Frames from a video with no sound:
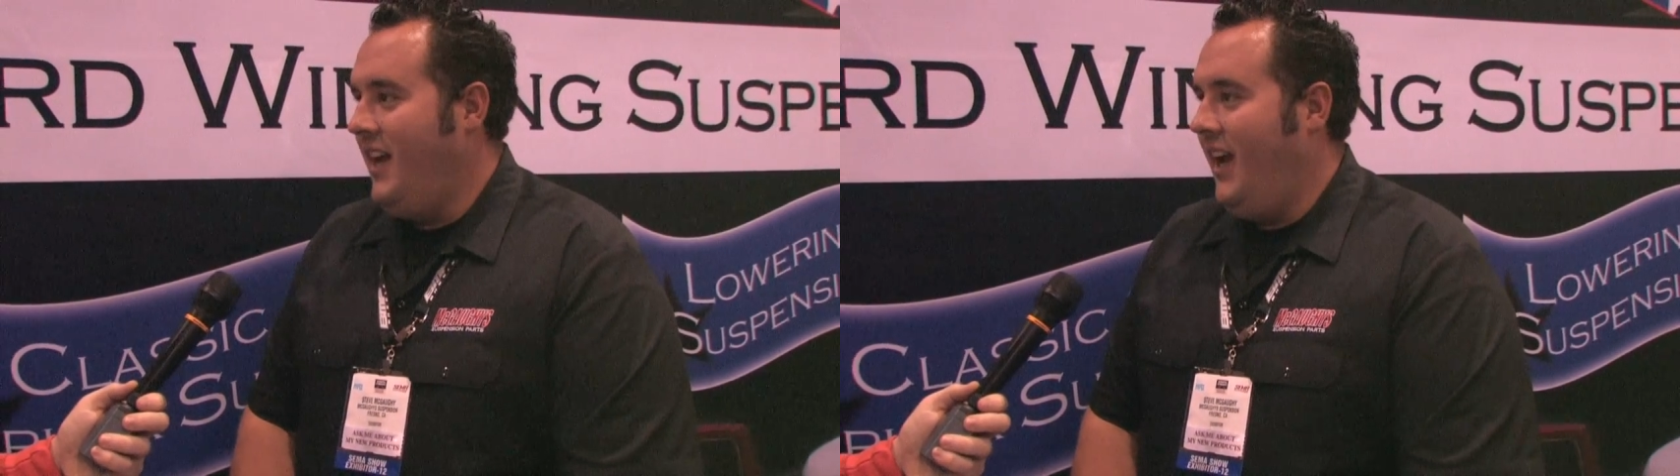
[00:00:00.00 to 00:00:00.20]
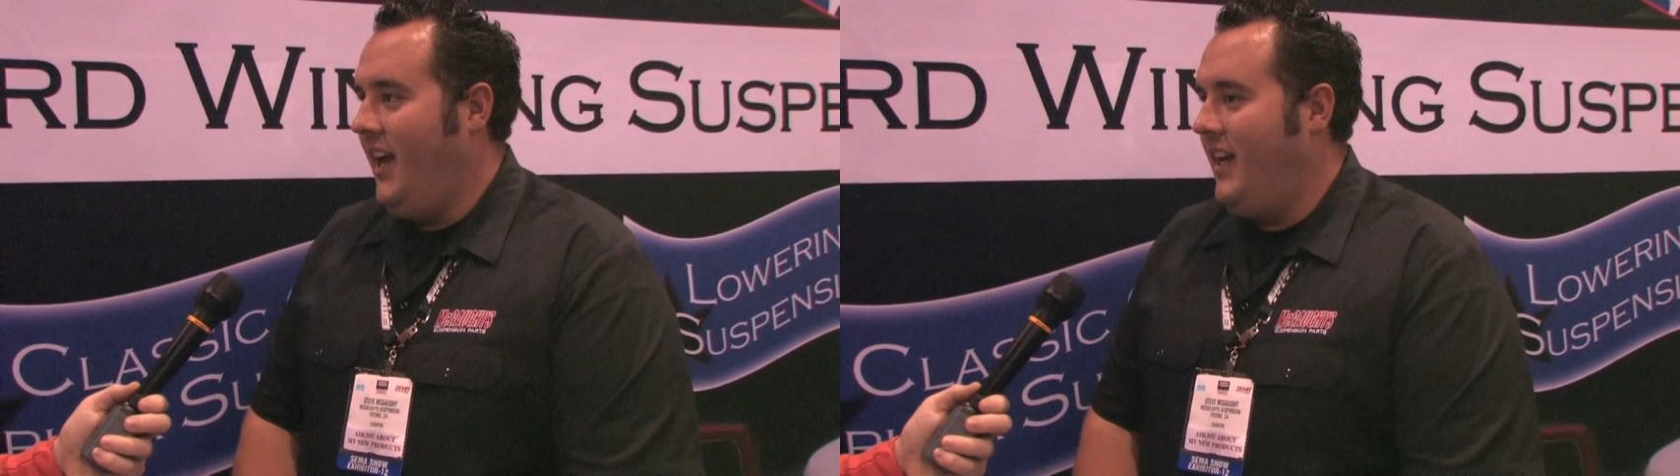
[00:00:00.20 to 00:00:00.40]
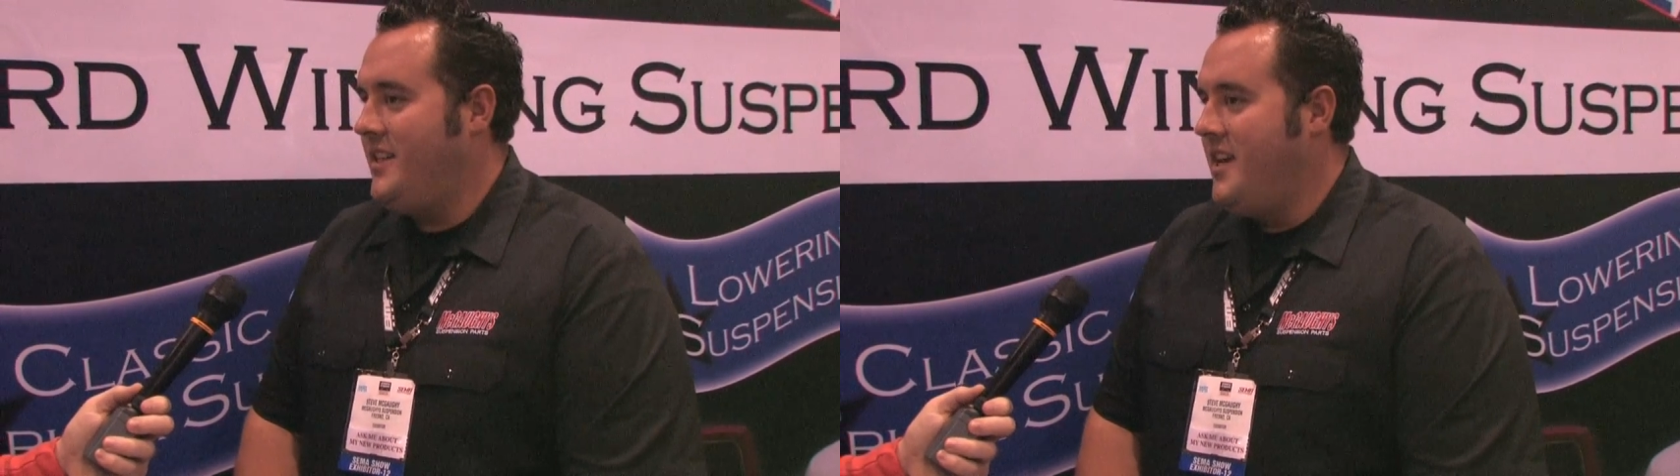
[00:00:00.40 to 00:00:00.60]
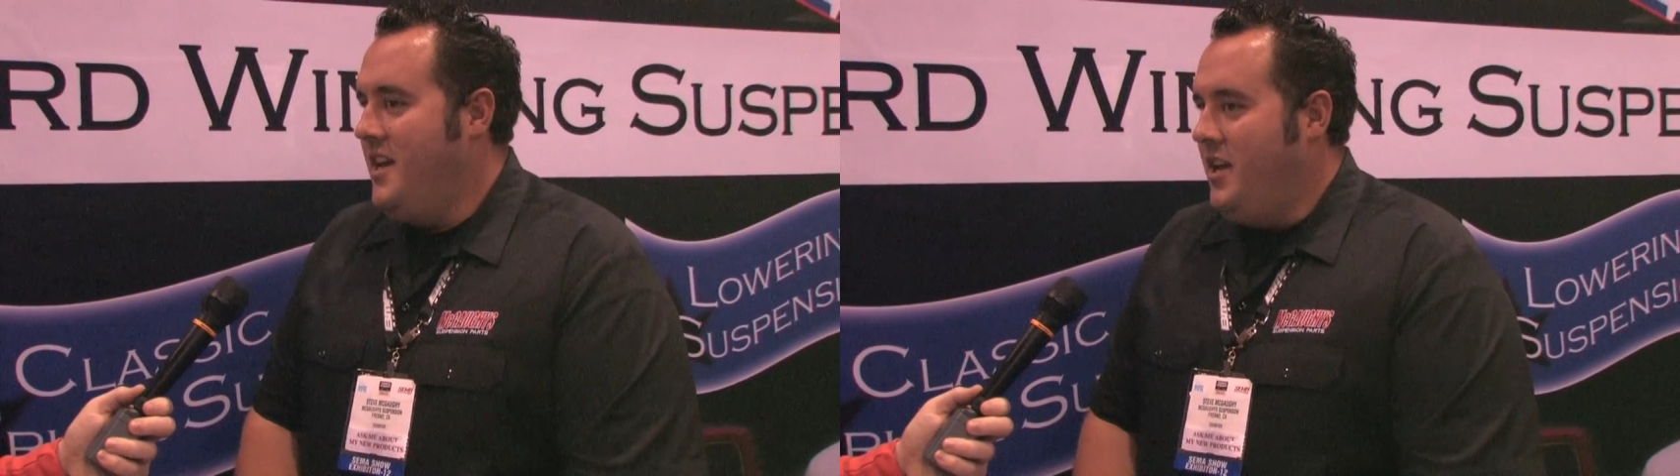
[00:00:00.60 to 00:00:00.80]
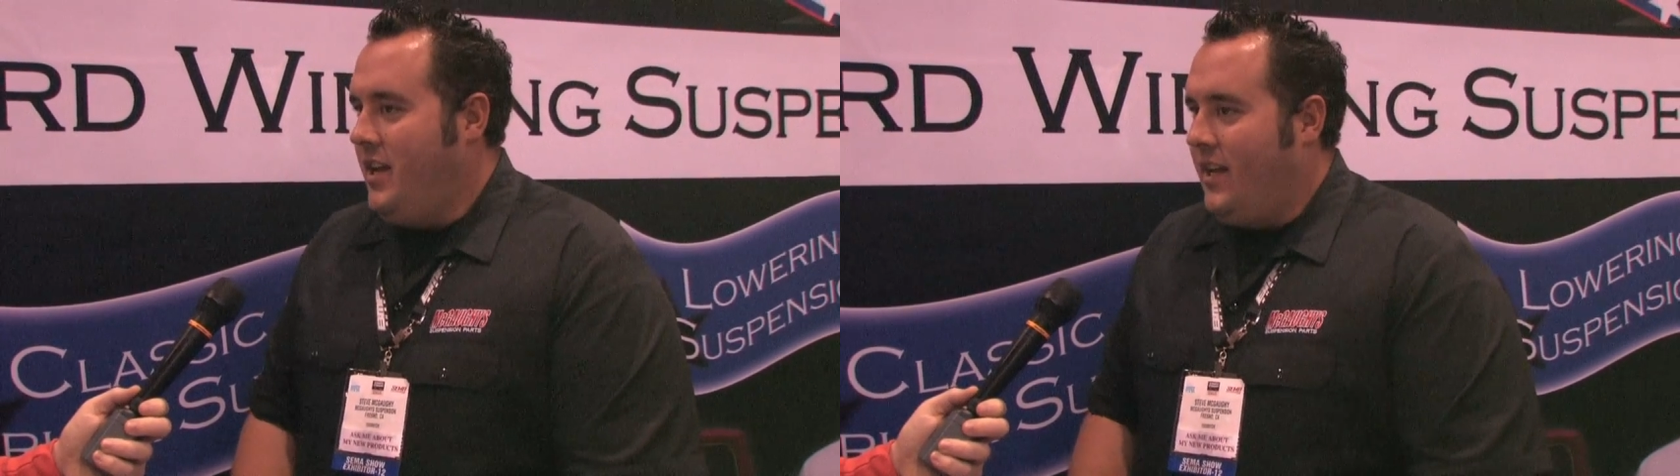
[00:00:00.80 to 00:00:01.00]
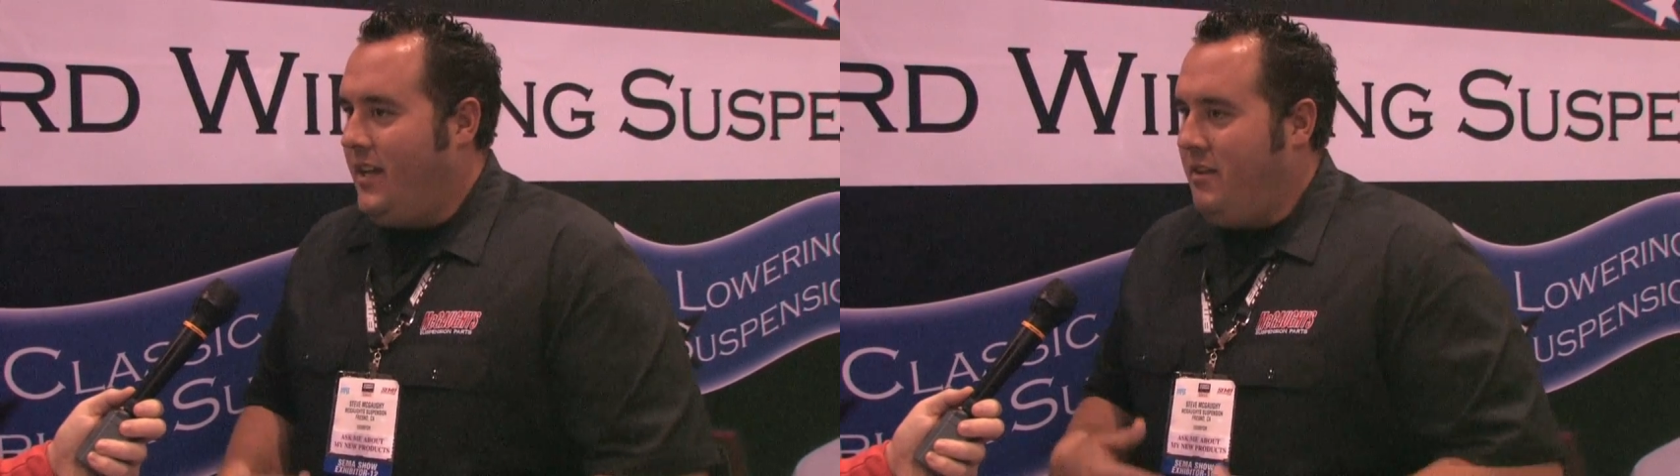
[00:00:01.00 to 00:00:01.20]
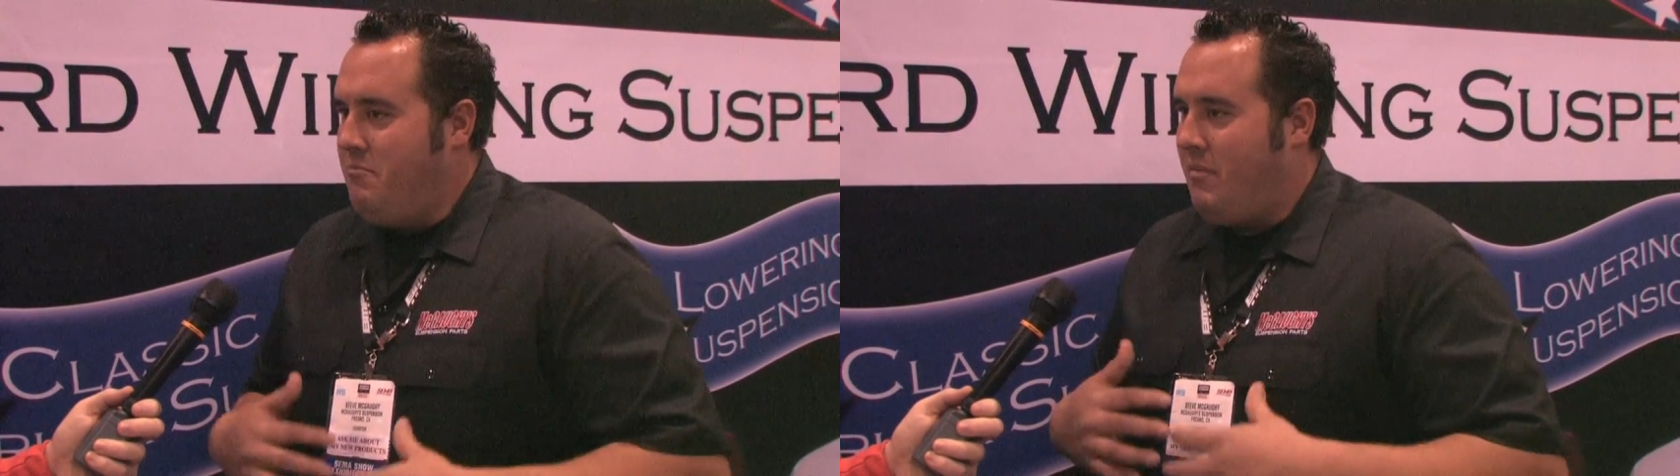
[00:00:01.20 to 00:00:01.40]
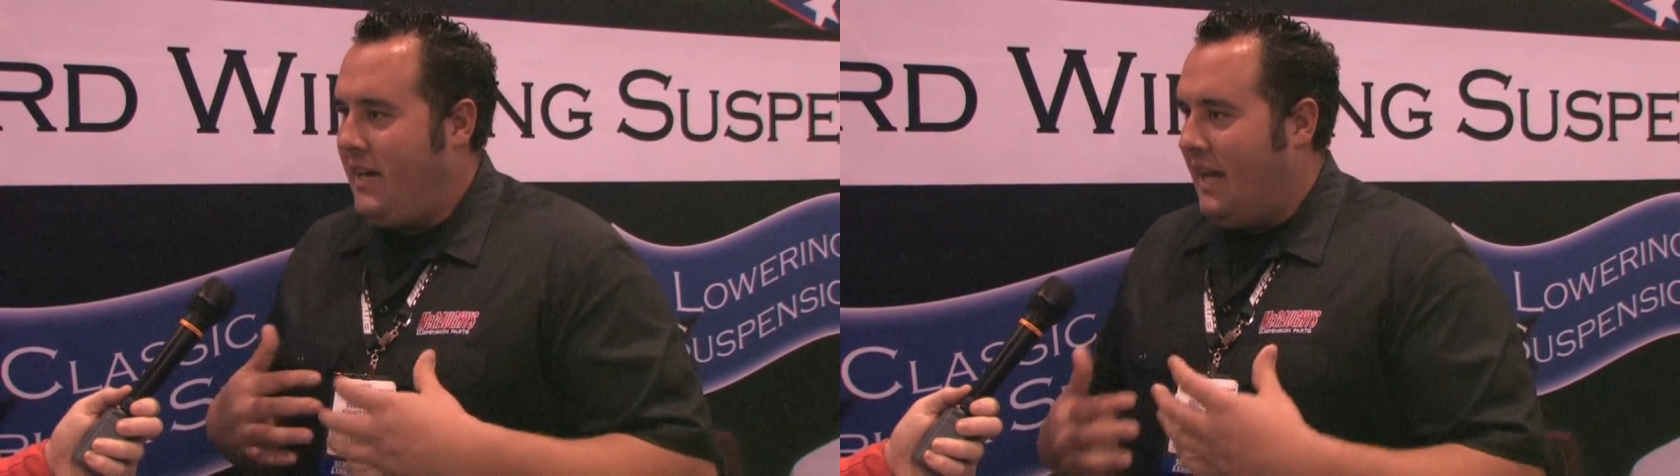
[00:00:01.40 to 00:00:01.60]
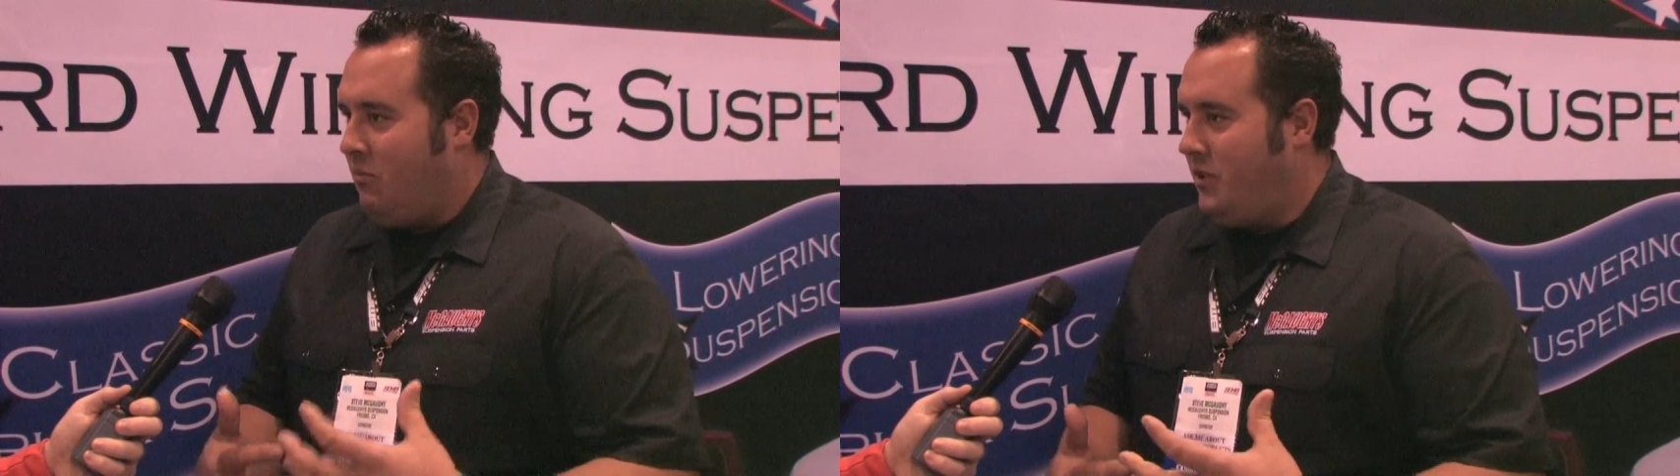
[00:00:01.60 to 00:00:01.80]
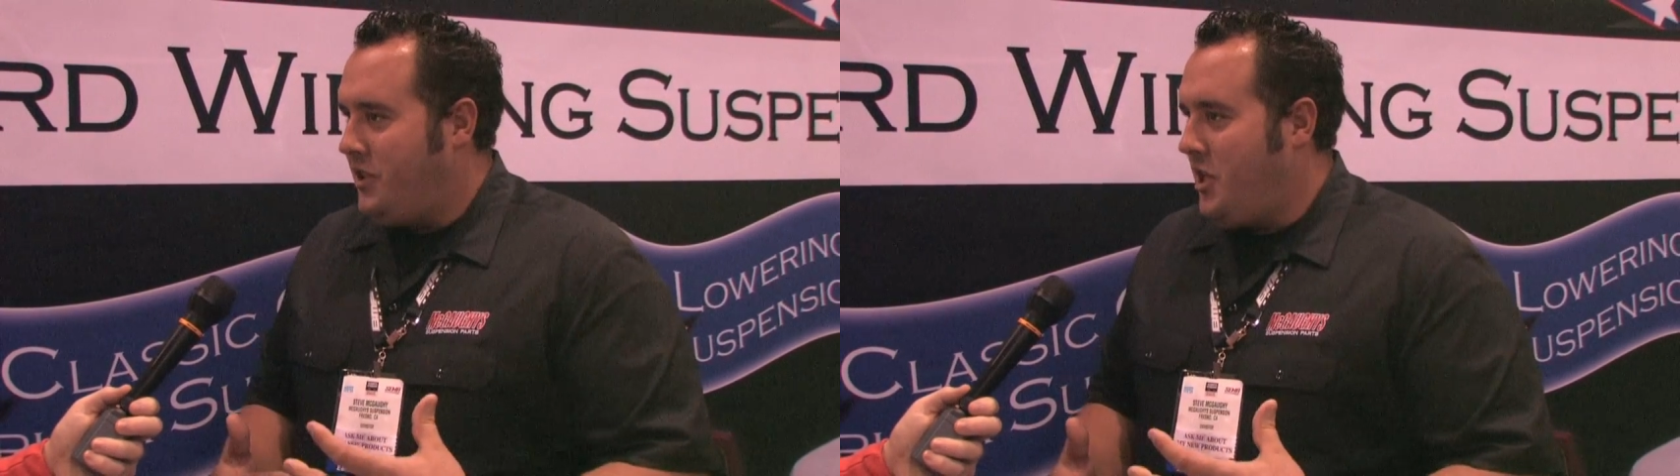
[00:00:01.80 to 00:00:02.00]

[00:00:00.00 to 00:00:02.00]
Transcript: And my dad really